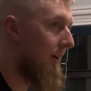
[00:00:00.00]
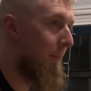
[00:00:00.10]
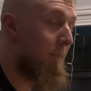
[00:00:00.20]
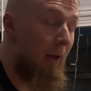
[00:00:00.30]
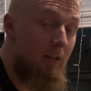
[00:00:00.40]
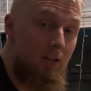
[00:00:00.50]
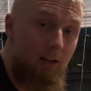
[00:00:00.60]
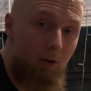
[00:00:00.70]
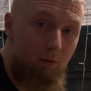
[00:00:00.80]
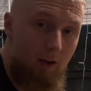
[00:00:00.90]
Basic
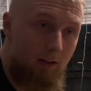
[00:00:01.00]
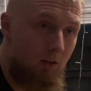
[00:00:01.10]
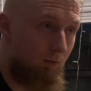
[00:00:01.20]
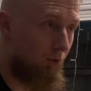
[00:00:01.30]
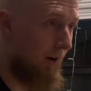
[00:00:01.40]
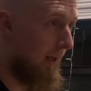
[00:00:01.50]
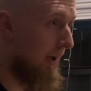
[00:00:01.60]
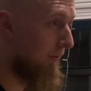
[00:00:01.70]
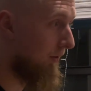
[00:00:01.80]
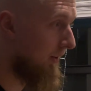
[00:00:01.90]
and effective, try to
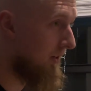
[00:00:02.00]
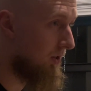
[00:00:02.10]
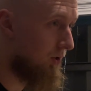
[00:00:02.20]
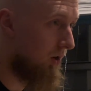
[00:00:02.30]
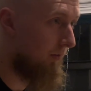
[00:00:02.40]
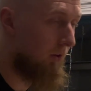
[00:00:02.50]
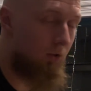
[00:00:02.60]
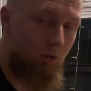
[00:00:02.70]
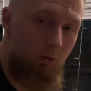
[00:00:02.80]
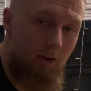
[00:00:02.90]
have at least a serving or
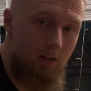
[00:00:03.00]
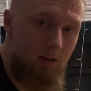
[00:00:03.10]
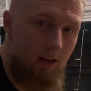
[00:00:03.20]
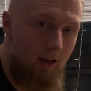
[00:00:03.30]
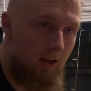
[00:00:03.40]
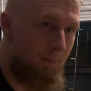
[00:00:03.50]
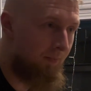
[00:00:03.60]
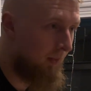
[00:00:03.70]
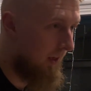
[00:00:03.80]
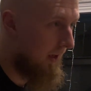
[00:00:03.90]
2 greens a day.
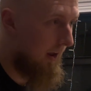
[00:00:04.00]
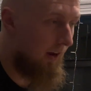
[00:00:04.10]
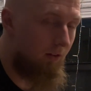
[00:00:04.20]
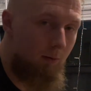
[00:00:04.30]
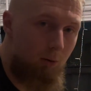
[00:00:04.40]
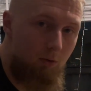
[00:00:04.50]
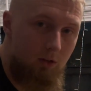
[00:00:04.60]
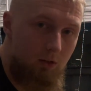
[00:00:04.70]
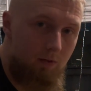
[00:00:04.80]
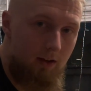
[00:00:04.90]
Healthy
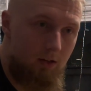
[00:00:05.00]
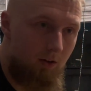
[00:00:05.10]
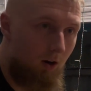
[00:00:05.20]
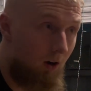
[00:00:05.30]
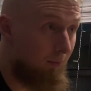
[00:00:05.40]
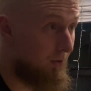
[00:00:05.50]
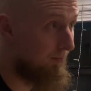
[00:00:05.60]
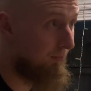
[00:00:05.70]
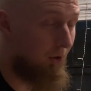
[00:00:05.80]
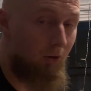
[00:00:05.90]
proteins, fats, and carbs,
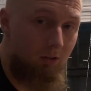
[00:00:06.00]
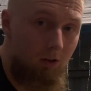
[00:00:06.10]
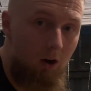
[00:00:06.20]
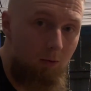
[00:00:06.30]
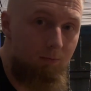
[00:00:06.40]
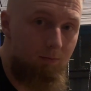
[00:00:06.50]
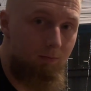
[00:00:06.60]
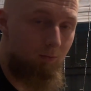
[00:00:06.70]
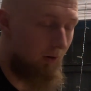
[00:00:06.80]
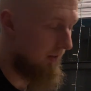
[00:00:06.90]
you're good to go,
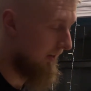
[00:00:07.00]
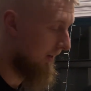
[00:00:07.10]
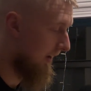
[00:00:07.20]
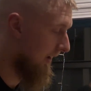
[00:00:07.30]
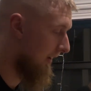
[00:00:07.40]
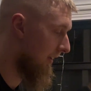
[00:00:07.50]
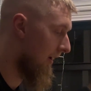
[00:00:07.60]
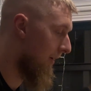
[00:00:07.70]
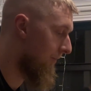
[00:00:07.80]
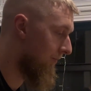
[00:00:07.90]
really. And
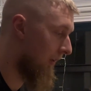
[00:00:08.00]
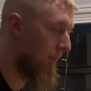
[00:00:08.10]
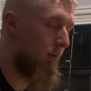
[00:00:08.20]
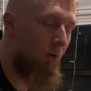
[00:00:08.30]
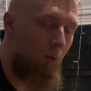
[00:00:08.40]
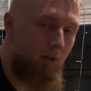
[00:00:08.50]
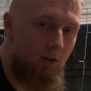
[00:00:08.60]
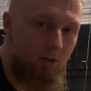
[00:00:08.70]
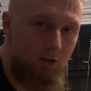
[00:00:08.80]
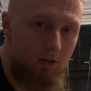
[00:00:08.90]
get blood work
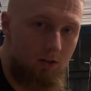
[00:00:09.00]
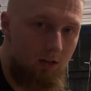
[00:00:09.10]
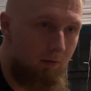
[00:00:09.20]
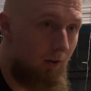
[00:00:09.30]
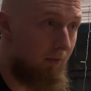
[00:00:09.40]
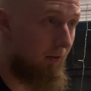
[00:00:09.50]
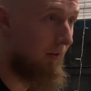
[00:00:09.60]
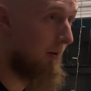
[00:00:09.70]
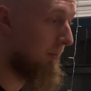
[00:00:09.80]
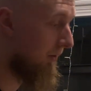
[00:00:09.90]
done just to see if you have any
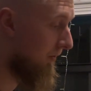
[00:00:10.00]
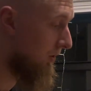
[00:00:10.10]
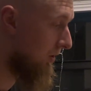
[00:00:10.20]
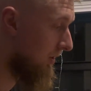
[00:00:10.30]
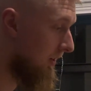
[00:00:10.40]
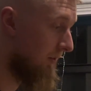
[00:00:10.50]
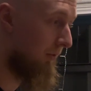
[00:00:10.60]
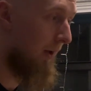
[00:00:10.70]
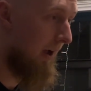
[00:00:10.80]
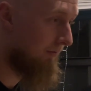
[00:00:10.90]
vitamin deficiencies, if
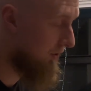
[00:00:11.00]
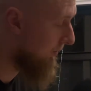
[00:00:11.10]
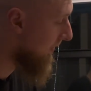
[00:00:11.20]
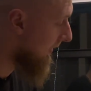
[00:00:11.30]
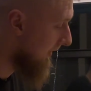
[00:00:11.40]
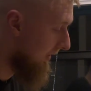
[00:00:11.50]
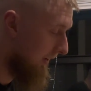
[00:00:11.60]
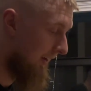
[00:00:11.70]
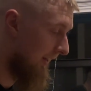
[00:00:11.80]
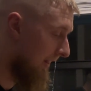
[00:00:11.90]
you have to,
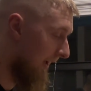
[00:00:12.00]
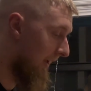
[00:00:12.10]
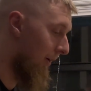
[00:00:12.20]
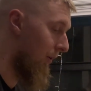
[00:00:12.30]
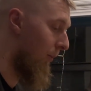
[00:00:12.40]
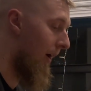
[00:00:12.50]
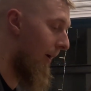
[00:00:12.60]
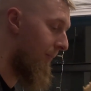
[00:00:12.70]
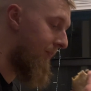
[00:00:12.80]
and get that carried away.